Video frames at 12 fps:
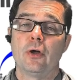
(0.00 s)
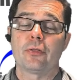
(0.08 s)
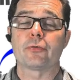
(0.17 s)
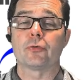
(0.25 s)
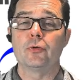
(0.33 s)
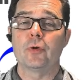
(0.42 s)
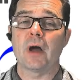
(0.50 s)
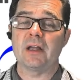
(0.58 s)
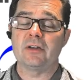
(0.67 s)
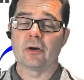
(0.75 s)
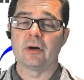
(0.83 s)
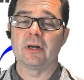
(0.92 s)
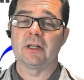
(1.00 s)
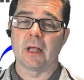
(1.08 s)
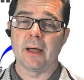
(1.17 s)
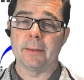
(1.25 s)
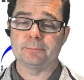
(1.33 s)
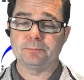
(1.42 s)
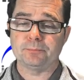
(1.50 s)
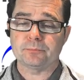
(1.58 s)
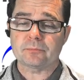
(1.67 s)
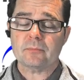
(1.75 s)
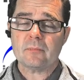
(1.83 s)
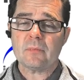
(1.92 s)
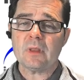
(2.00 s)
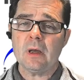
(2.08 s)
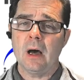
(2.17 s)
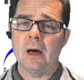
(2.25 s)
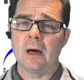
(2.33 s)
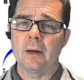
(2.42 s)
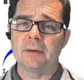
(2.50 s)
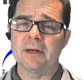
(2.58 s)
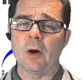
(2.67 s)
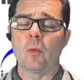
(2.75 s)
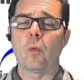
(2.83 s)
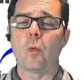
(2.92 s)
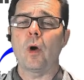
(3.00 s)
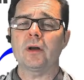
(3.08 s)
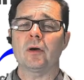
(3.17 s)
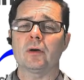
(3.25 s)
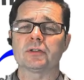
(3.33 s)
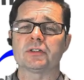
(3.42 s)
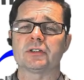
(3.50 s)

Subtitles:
through a dirty line. Now, what are some